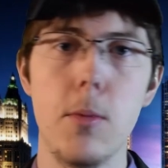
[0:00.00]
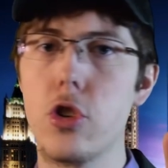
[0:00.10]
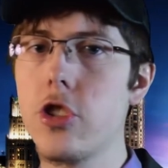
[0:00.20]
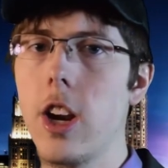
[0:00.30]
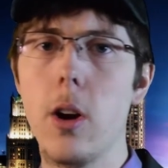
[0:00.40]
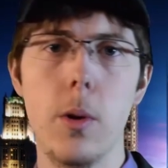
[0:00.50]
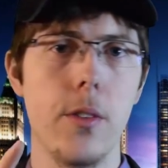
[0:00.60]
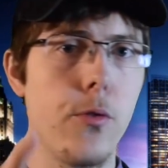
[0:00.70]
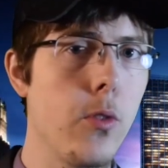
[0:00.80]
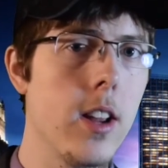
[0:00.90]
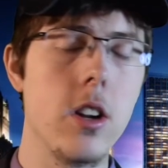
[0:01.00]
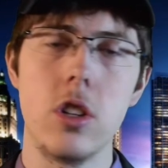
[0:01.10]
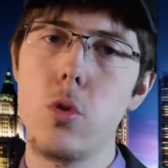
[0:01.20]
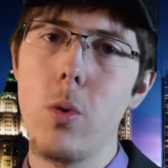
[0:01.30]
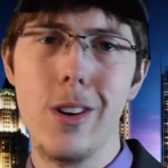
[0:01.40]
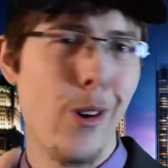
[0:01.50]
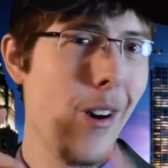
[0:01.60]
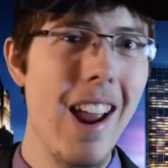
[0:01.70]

or share with a friend on Twitter or